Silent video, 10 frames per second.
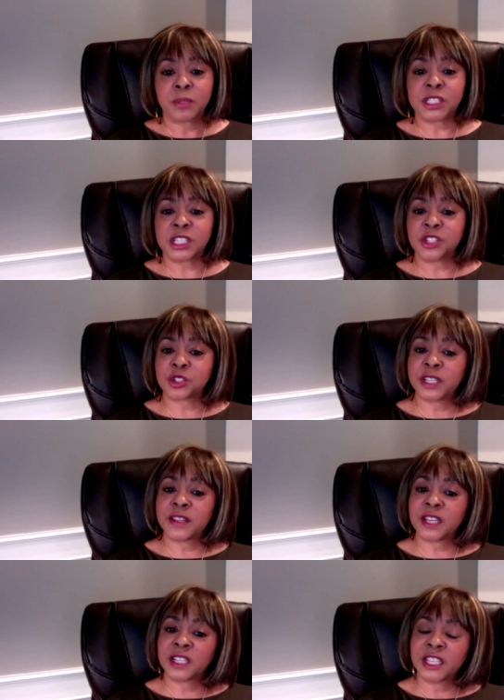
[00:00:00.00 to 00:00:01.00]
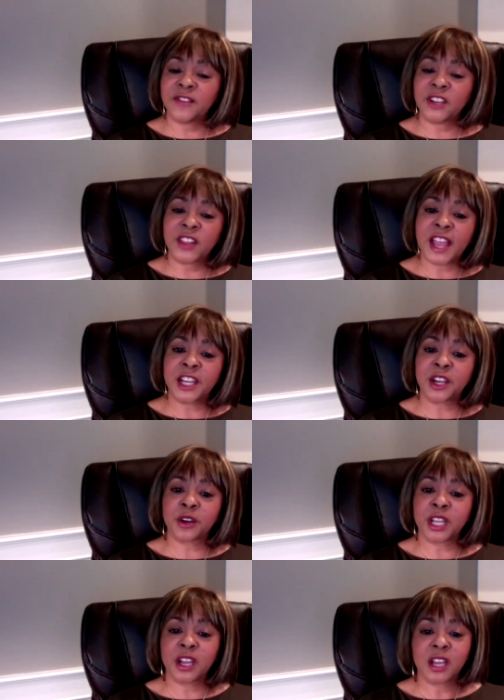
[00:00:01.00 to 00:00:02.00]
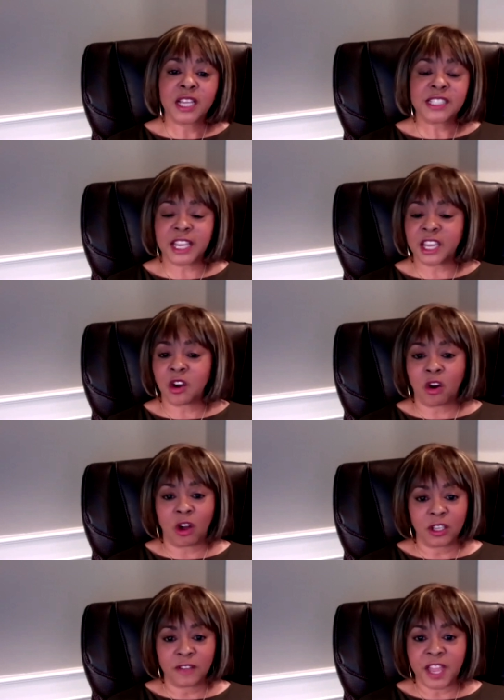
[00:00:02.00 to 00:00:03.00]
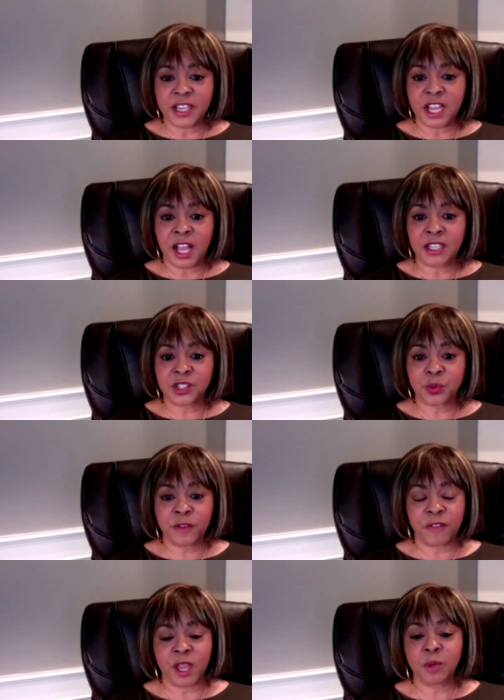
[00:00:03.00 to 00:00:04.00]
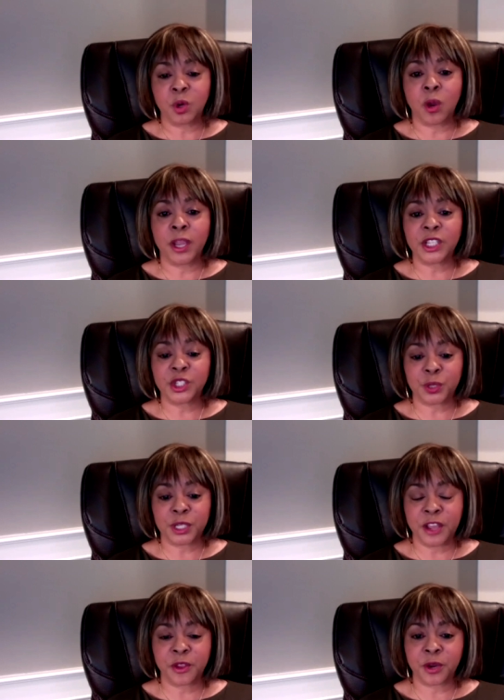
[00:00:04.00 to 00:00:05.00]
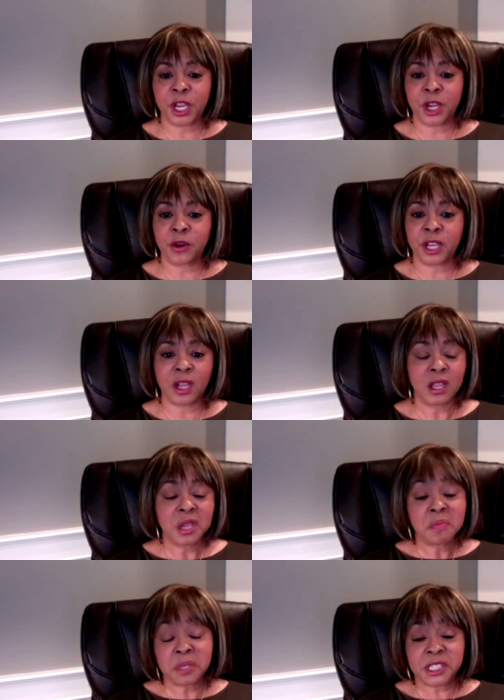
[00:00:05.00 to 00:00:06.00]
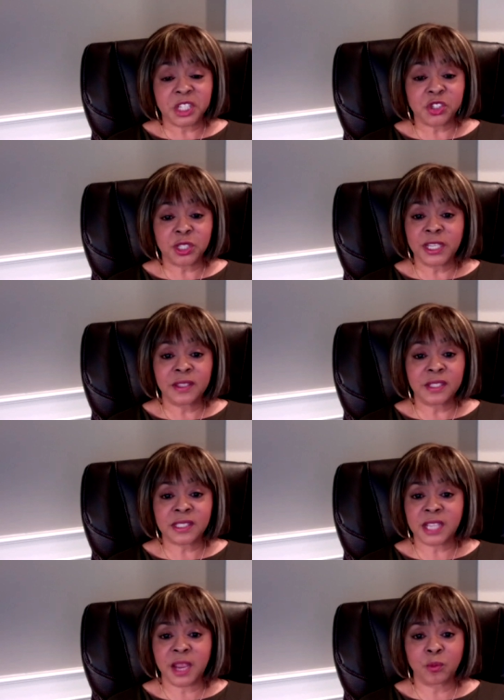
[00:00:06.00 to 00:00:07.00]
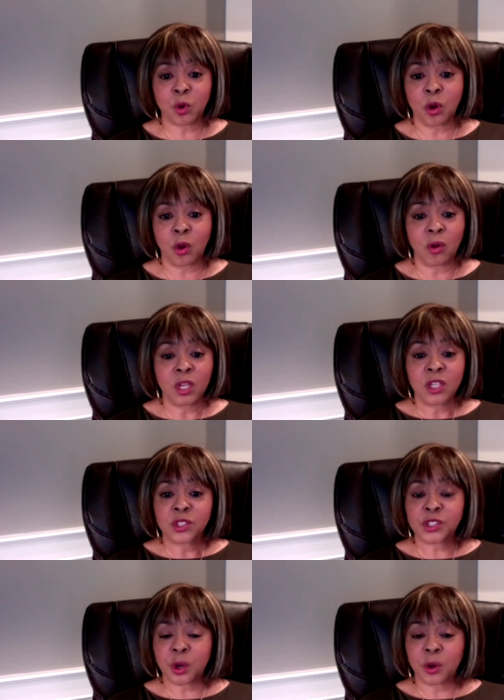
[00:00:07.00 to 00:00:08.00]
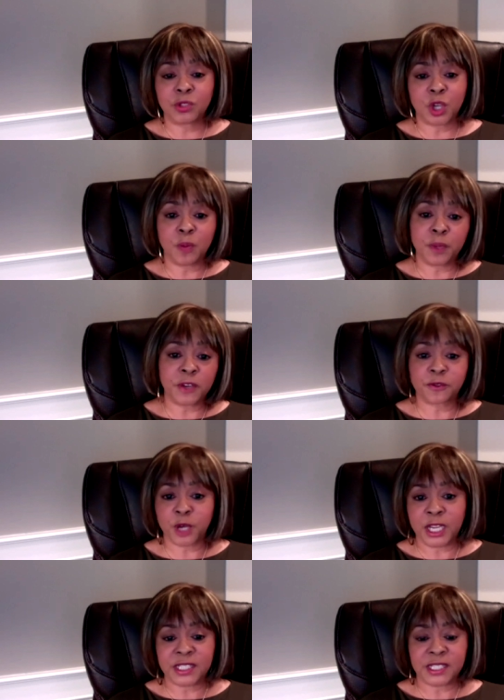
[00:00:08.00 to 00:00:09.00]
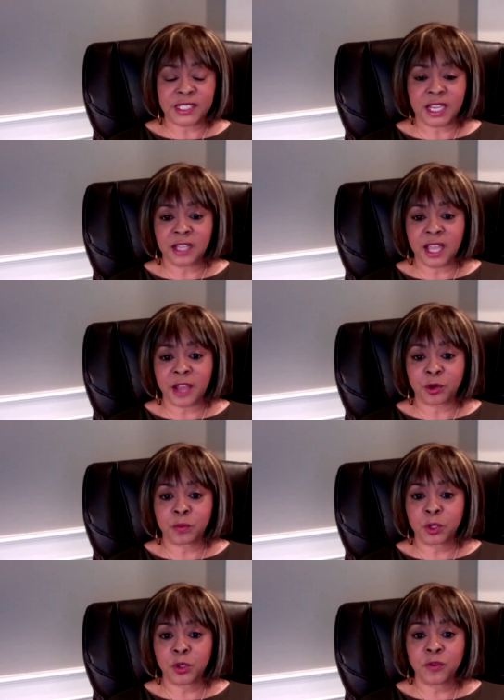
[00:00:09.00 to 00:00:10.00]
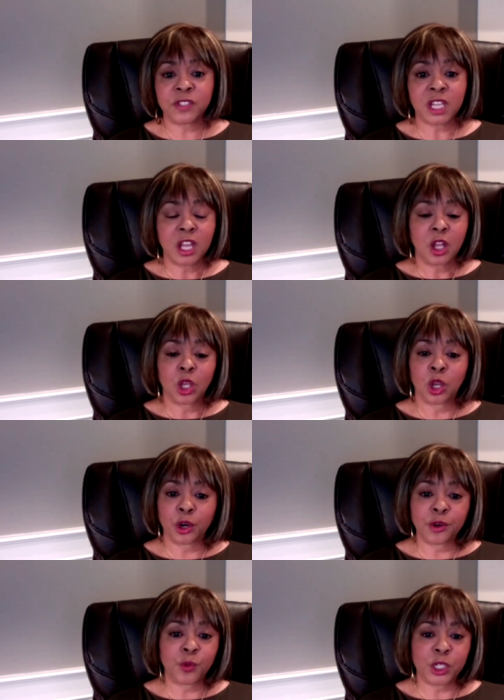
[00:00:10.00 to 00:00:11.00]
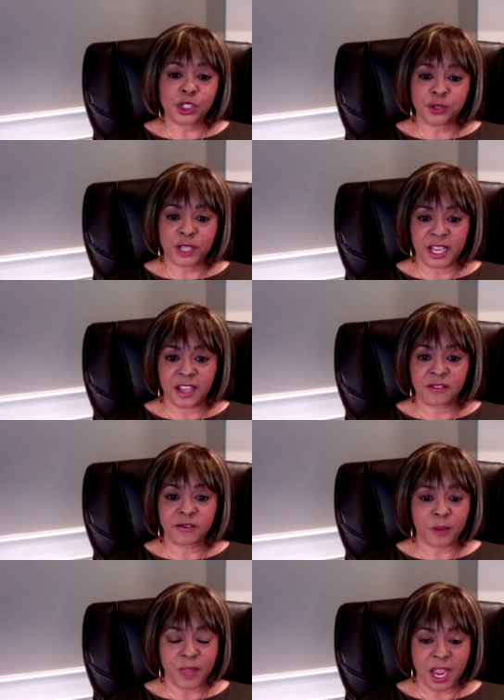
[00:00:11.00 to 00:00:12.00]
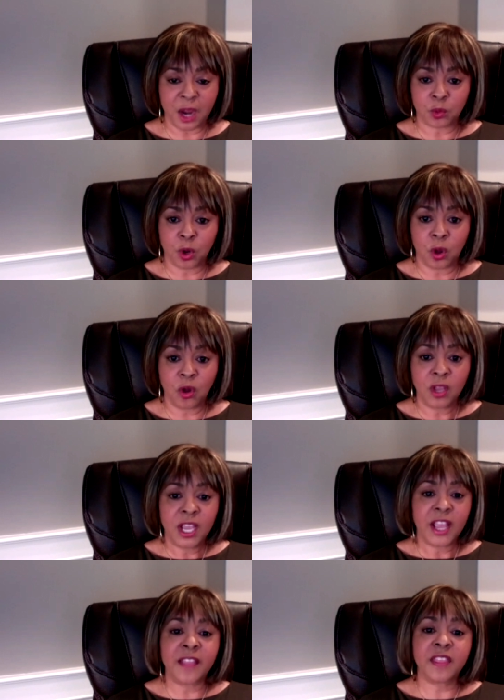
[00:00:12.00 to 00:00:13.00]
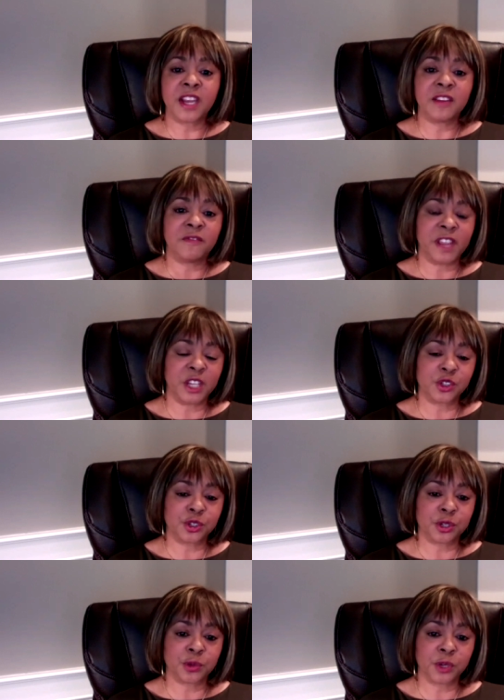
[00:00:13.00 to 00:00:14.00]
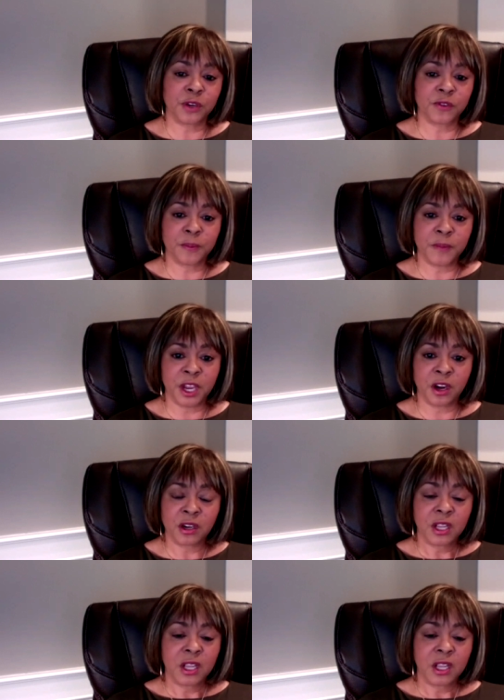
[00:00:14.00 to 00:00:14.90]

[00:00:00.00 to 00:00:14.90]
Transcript: potentially then leaving that area, taking all of that knowledge with them, going into another area, potentially in the same role. So don't be afraid to take lateral moves. Learn what you can from that role and then advance your career from there.